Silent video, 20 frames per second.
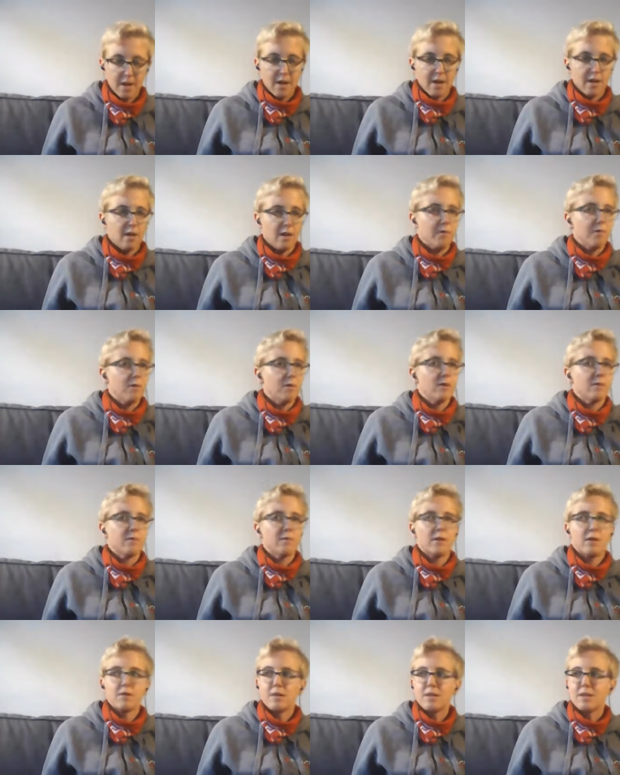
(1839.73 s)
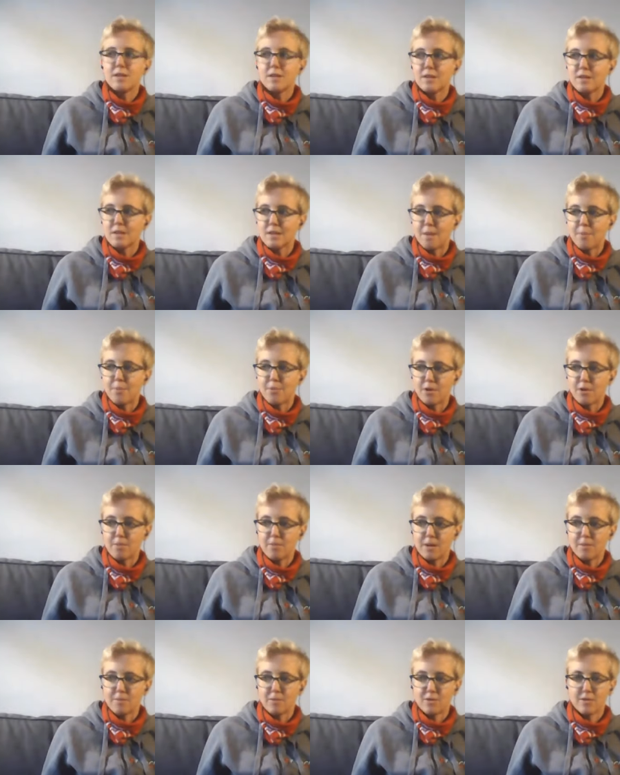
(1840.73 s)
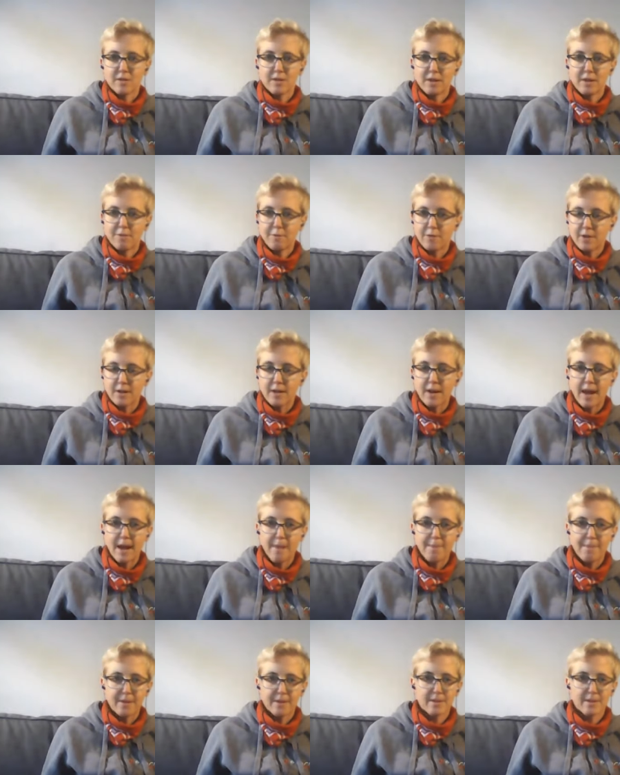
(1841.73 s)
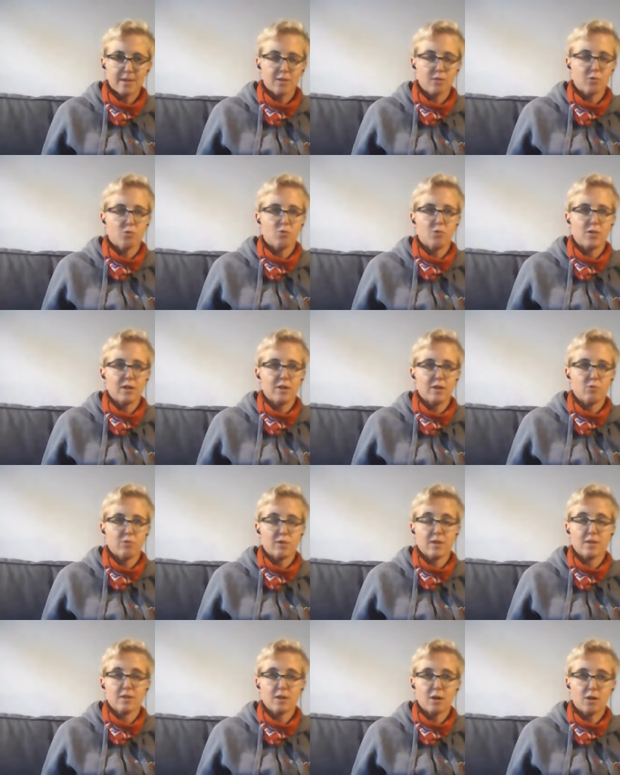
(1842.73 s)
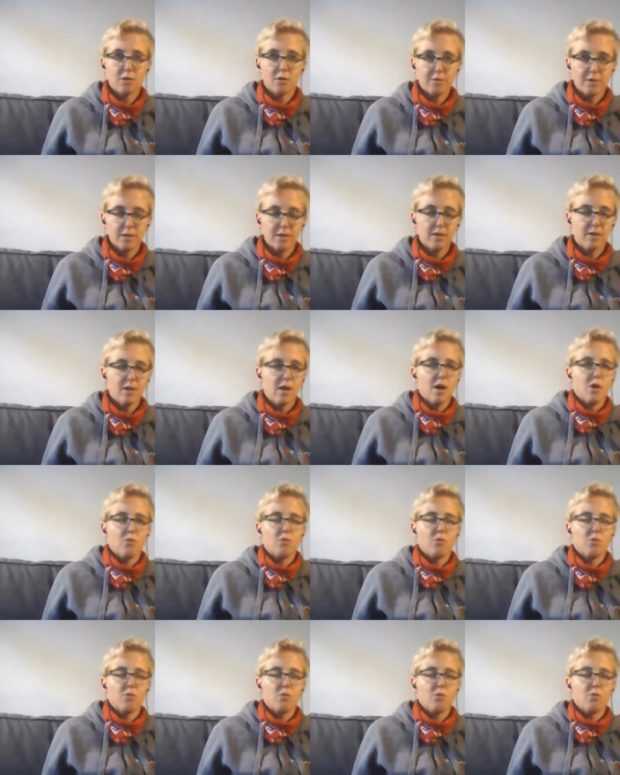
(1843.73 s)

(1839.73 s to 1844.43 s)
even if there is a problem or something happens we we solve it